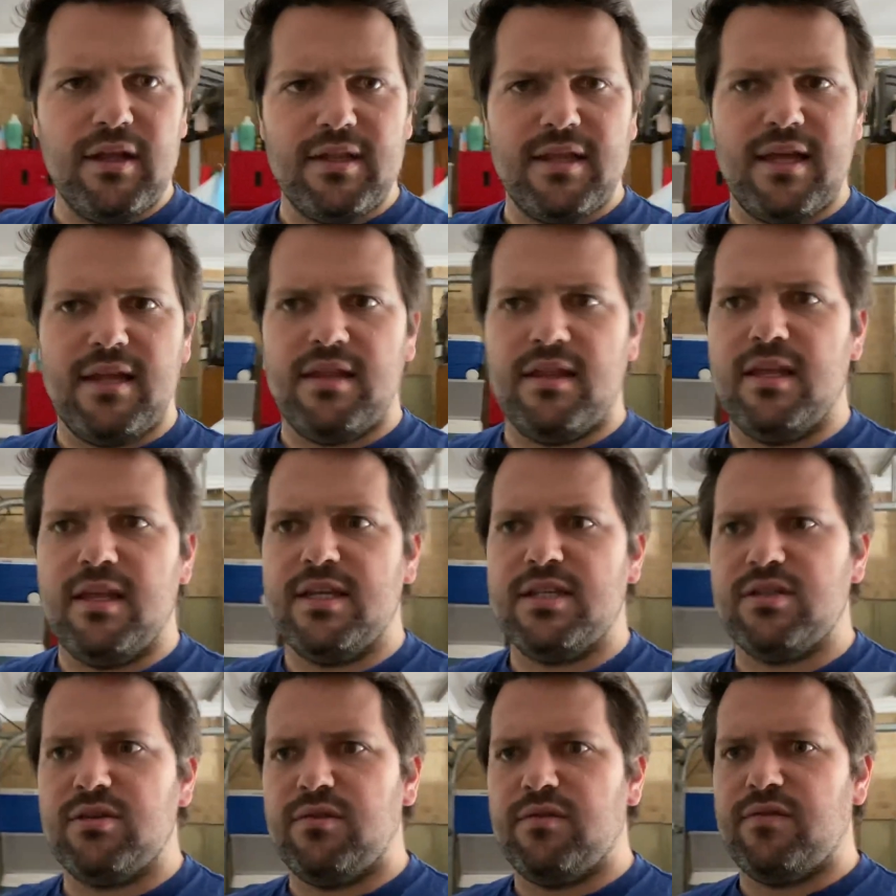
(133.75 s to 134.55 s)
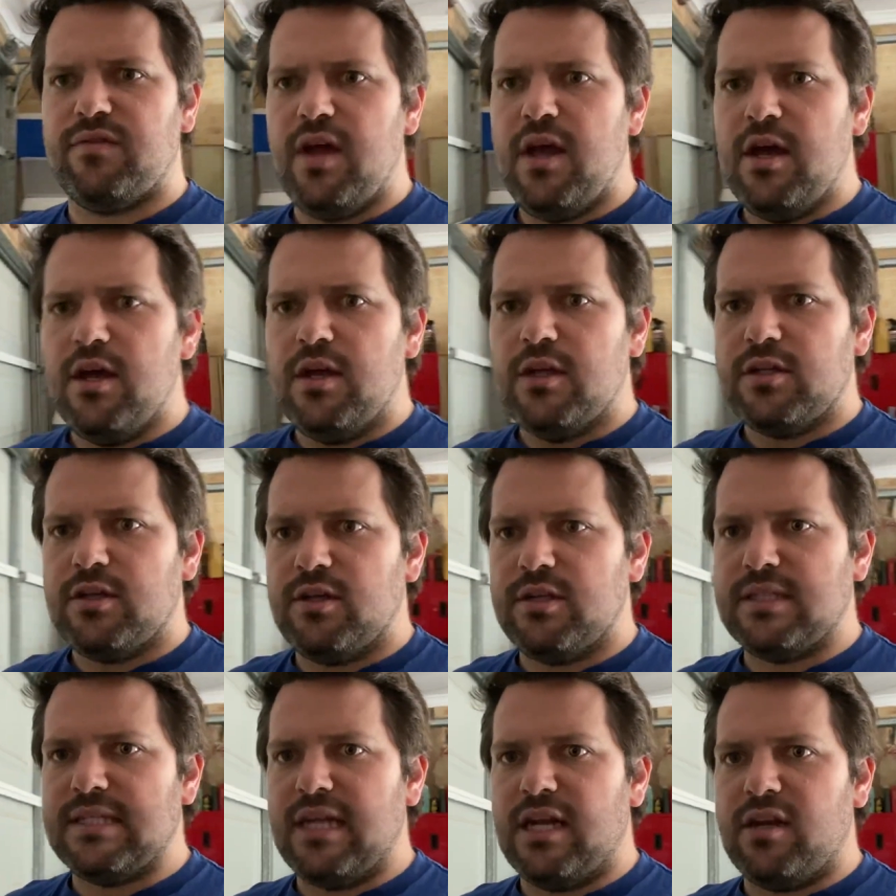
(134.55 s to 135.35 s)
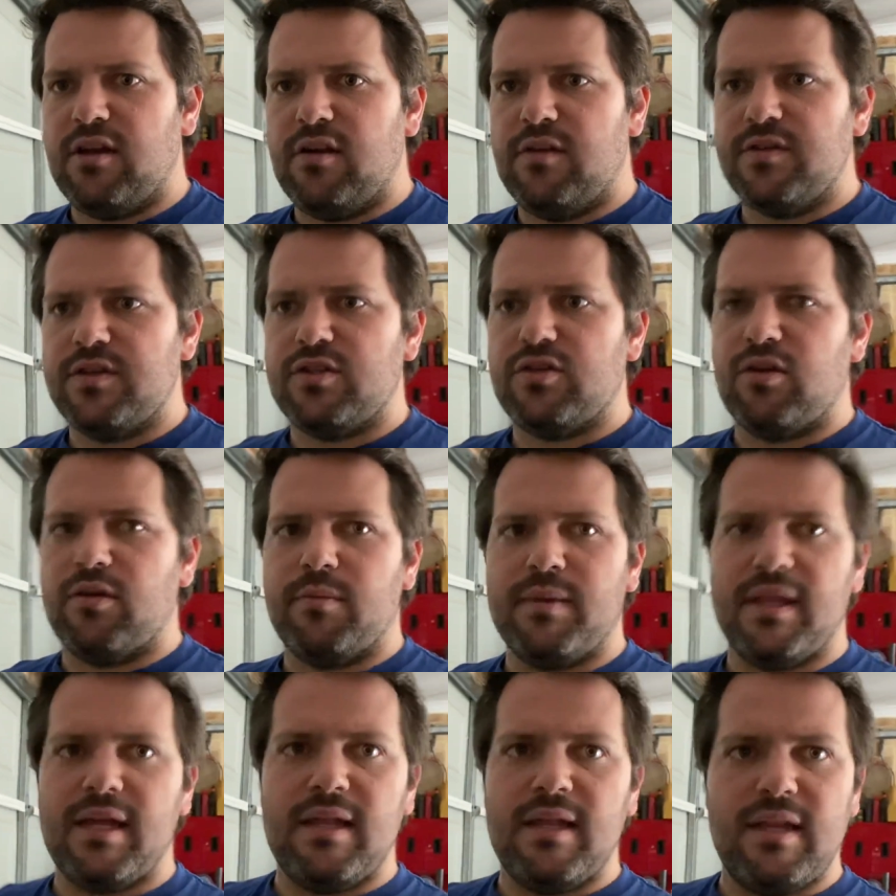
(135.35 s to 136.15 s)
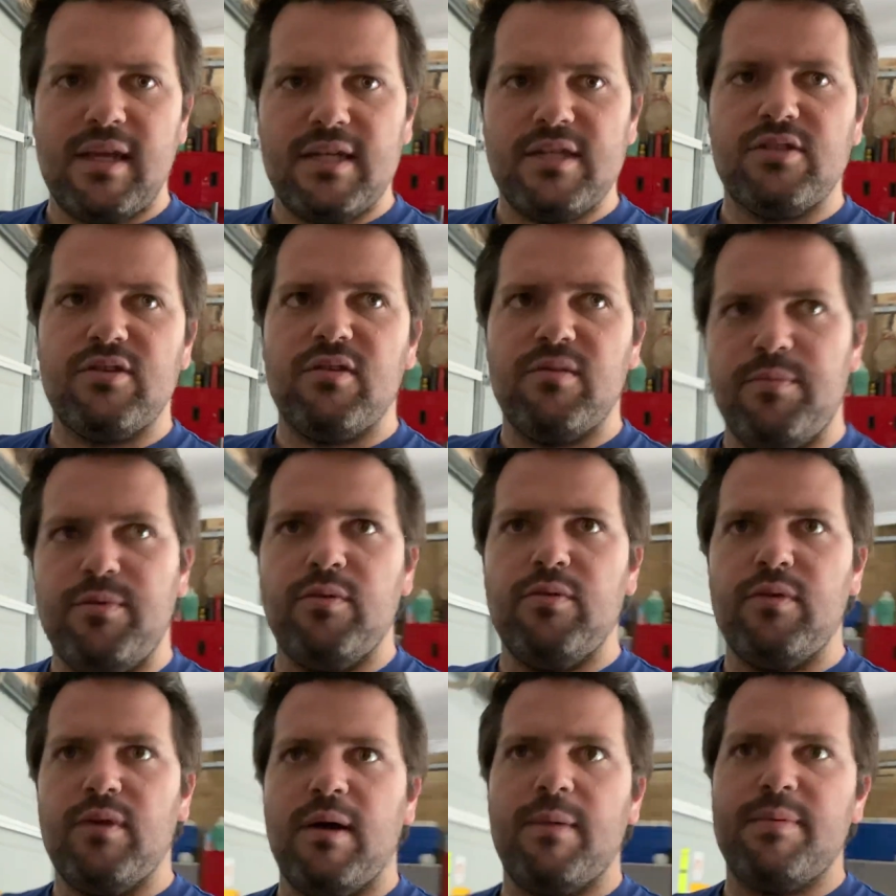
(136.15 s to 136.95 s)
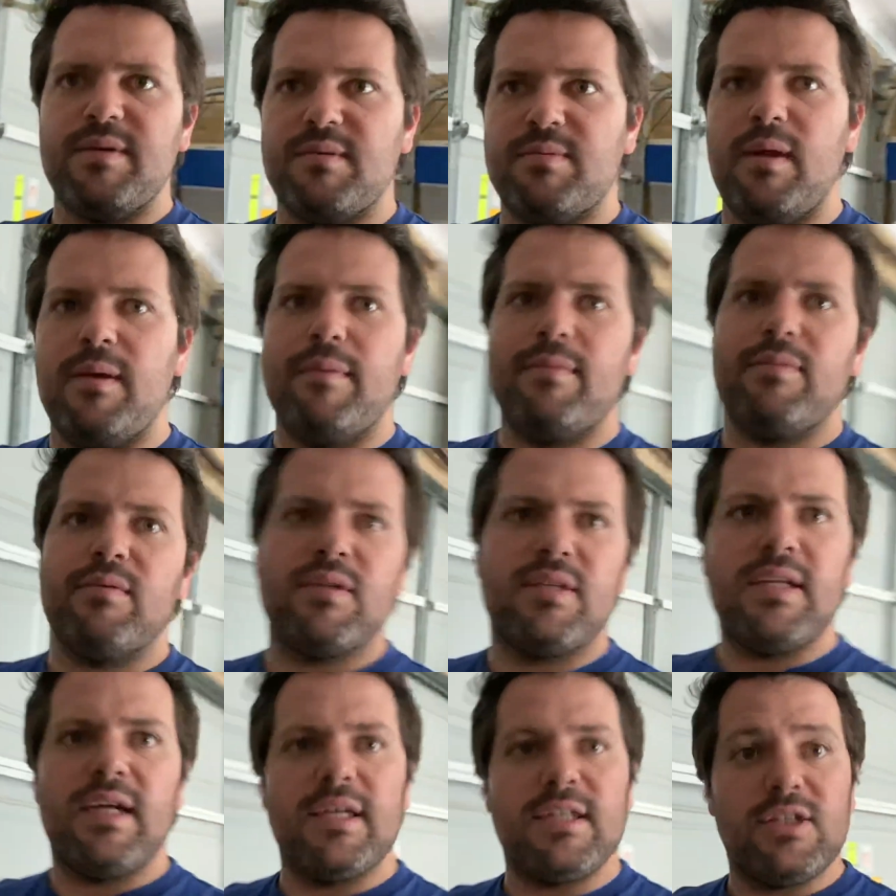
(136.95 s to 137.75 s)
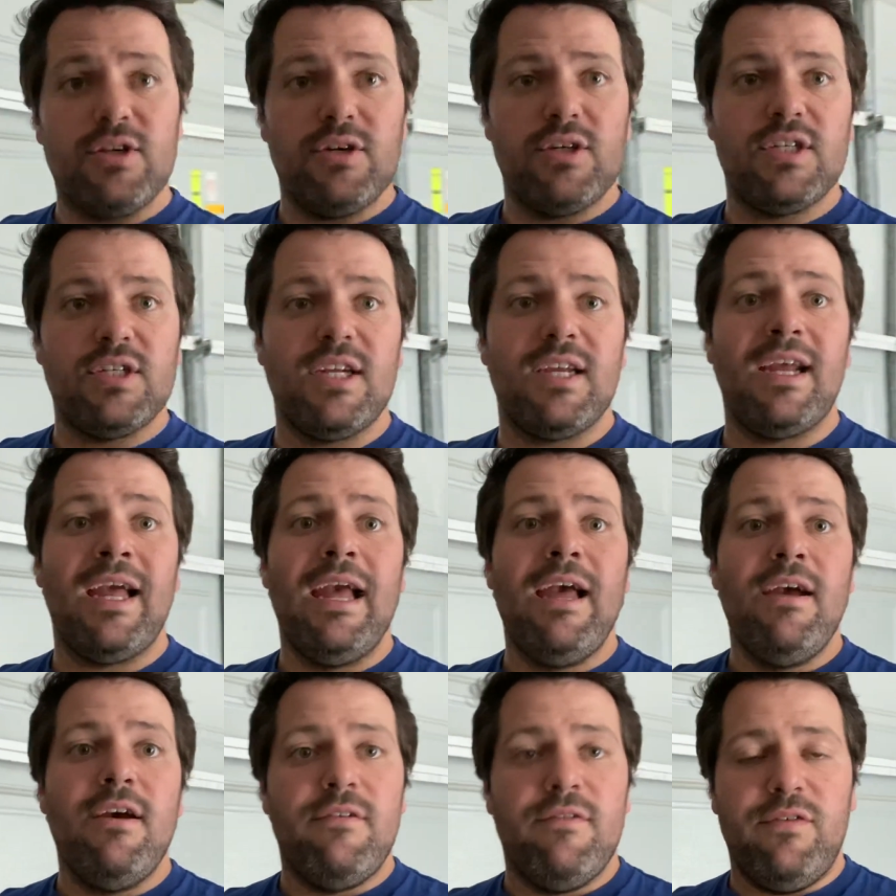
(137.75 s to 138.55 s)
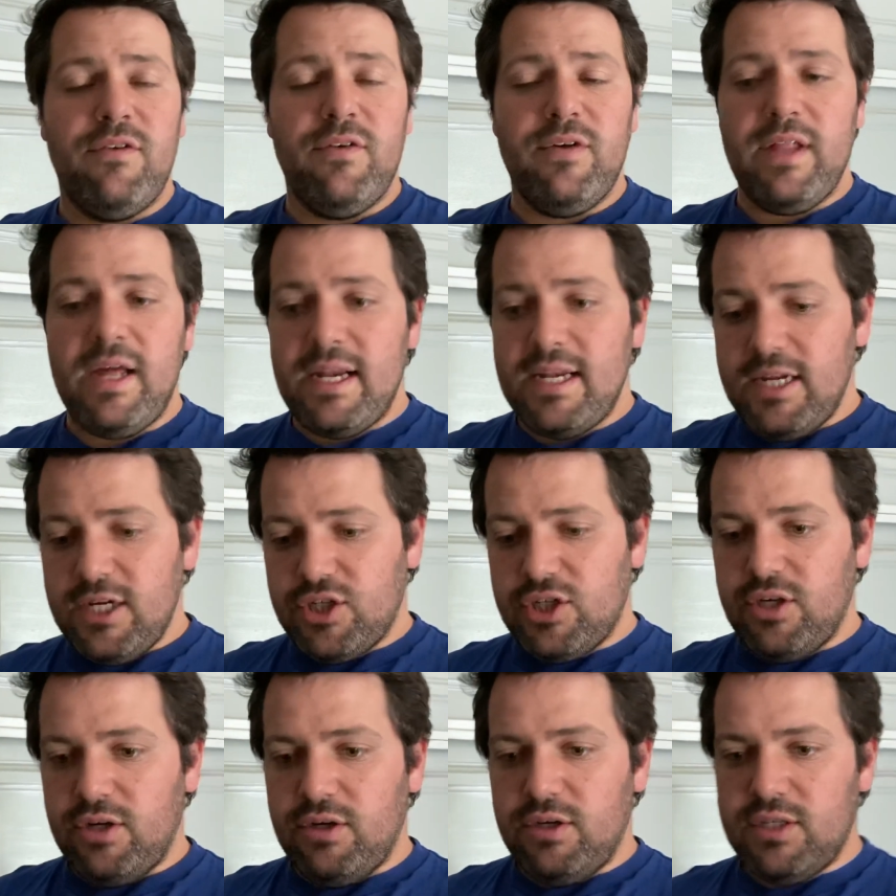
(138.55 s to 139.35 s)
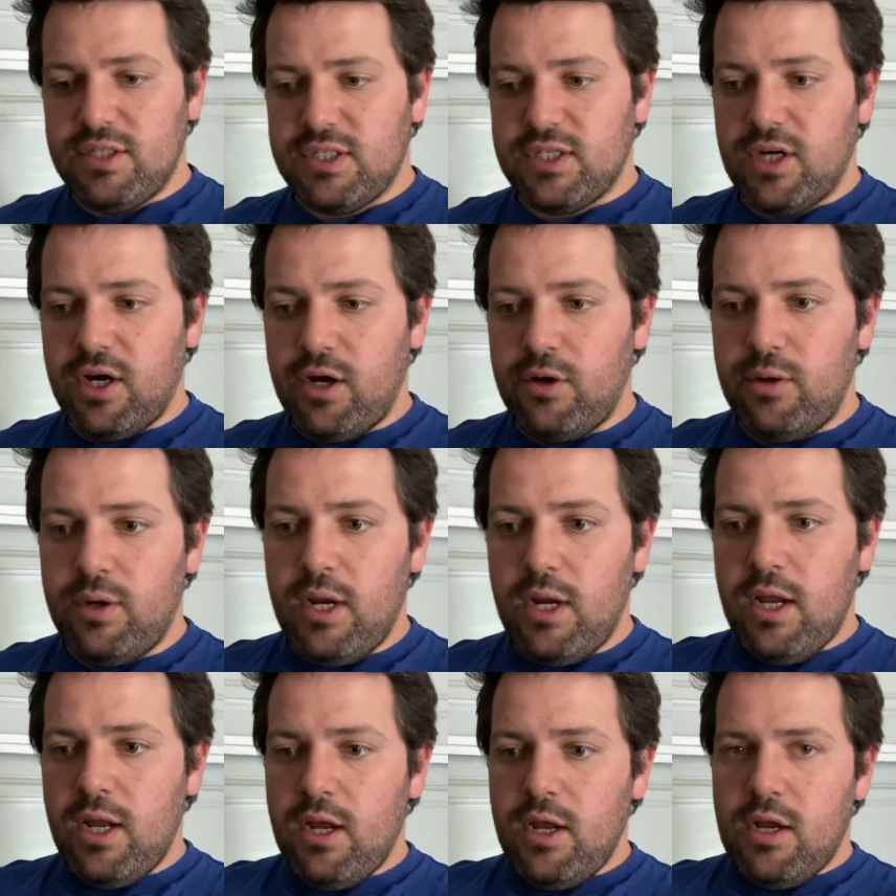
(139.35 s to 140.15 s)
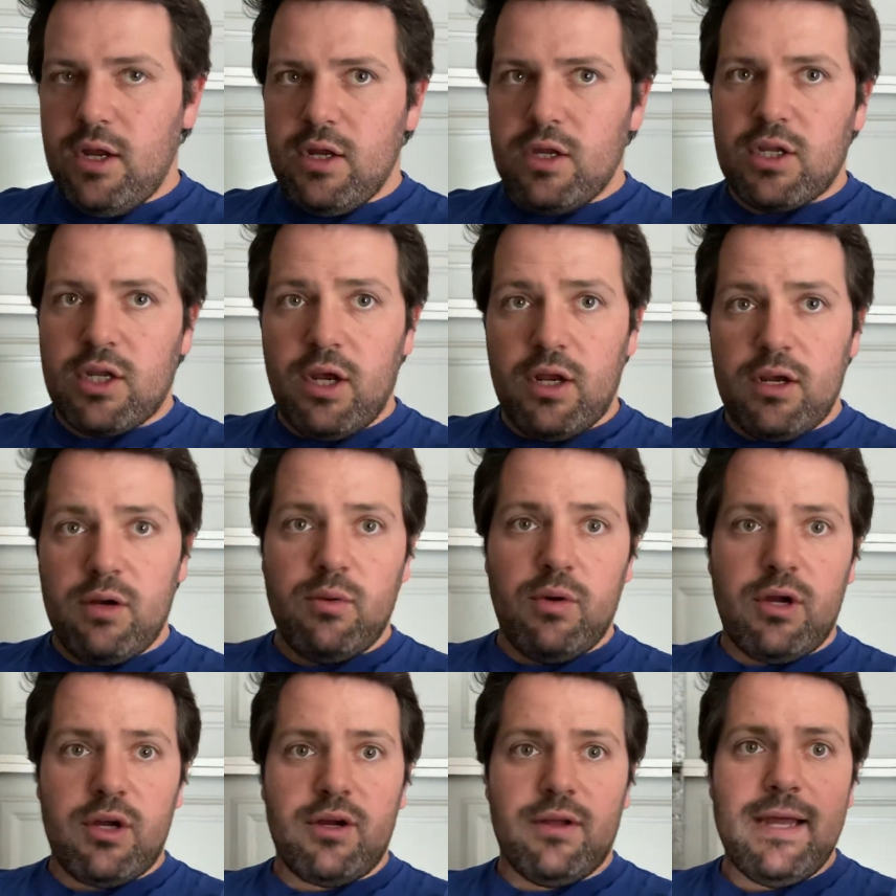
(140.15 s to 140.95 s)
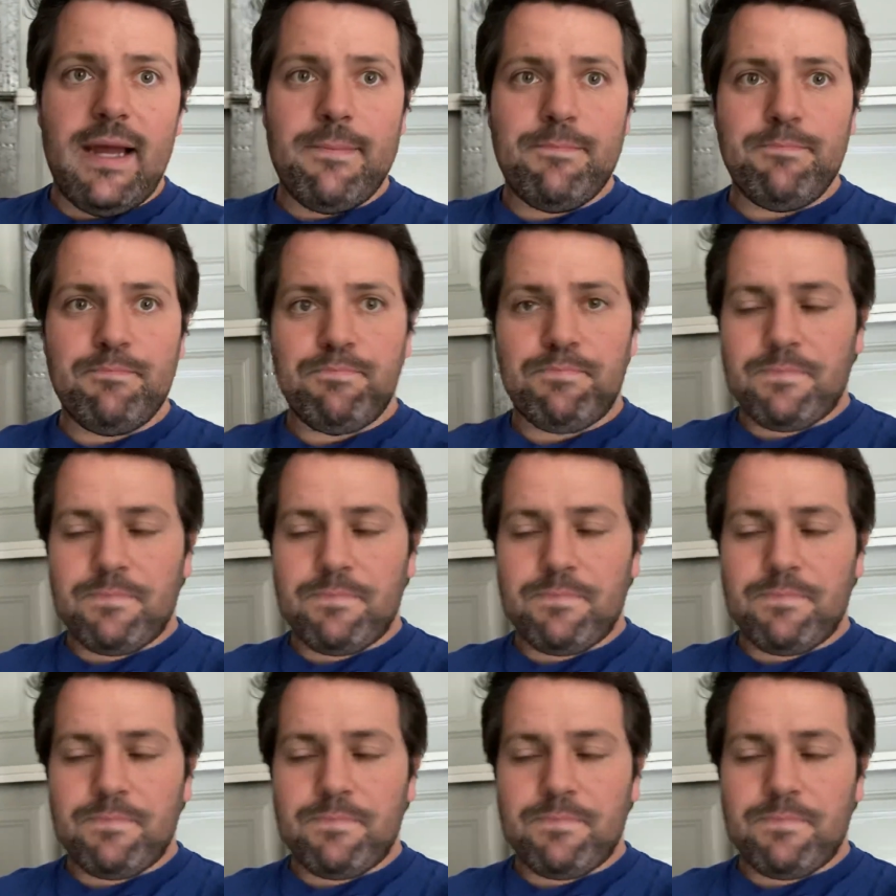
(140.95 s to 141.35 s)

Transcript: They sort of don't start off strong, but then they sort of build up as people start searching for that issue. So going to work on that.